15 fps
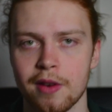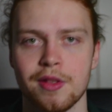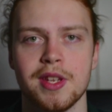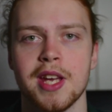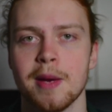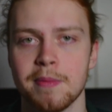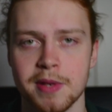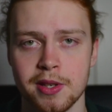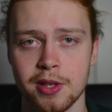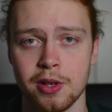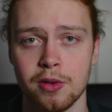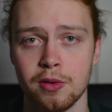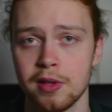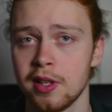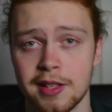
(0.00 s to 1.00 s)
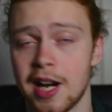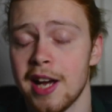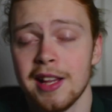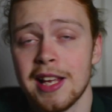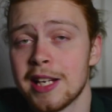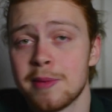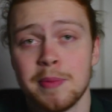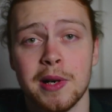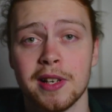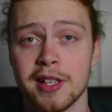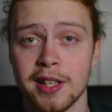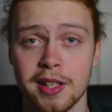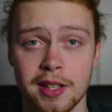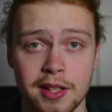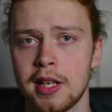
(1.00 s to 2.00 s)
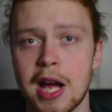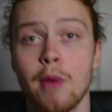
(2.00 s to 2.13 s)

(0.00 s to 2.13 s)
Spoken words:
of the episode. I liked Bucky.